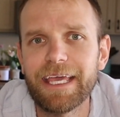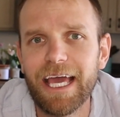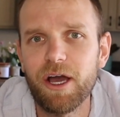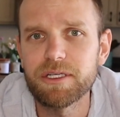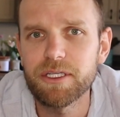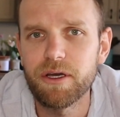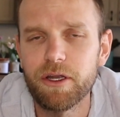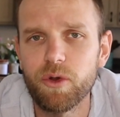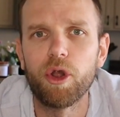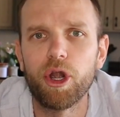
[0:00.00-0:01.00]
count
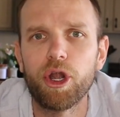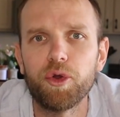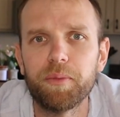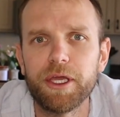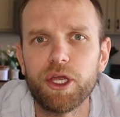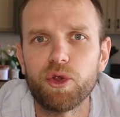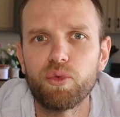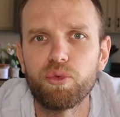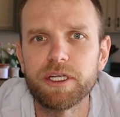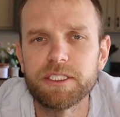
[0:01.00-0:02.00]
on or who would be
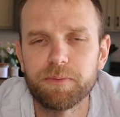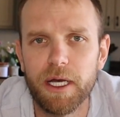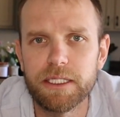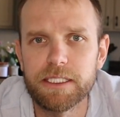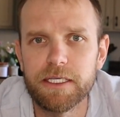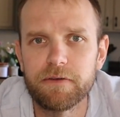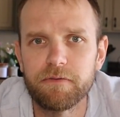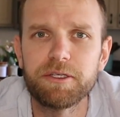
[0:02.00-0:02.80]
responsive.